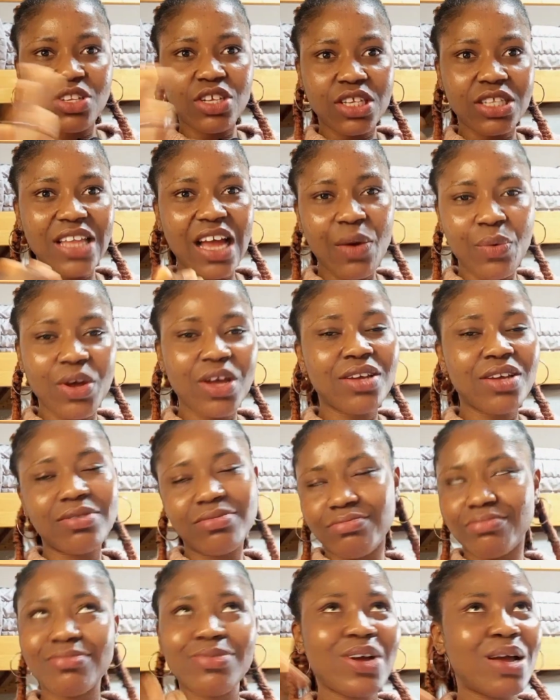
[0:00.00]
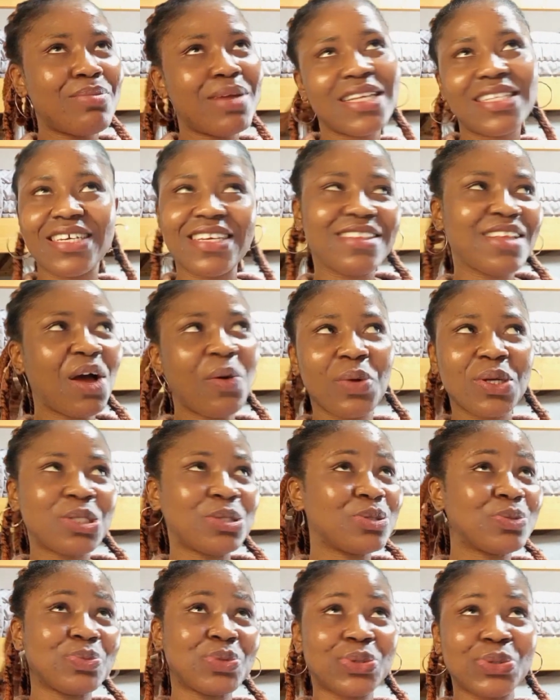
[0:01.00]
that way, why am I saying that way
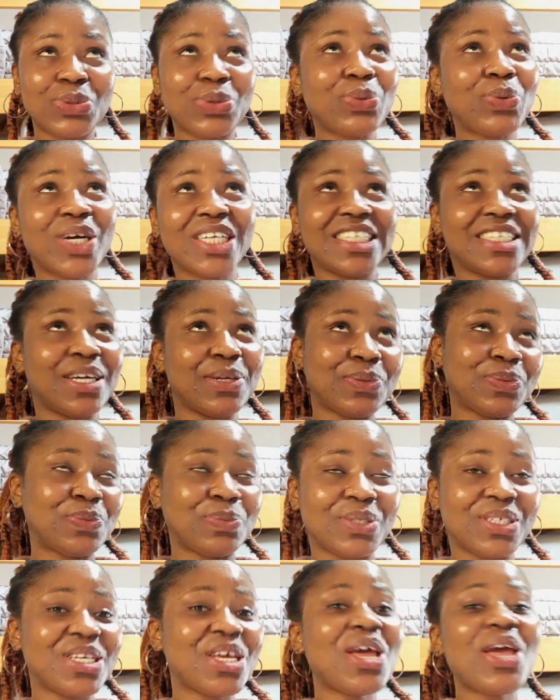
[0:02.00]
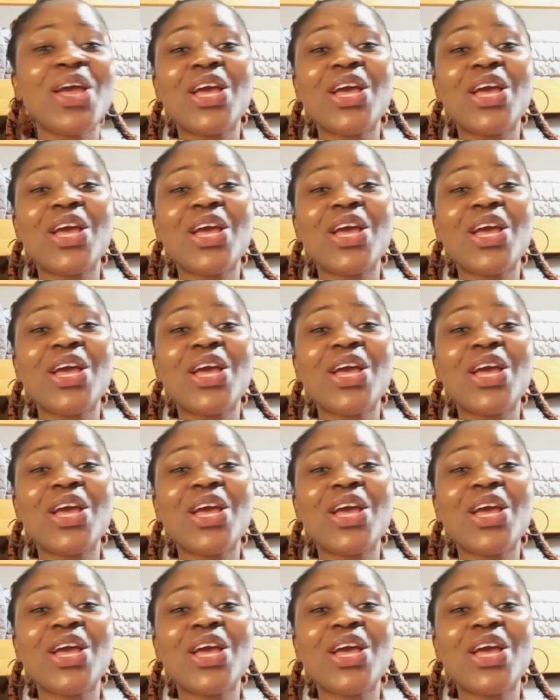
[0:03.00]
since money me?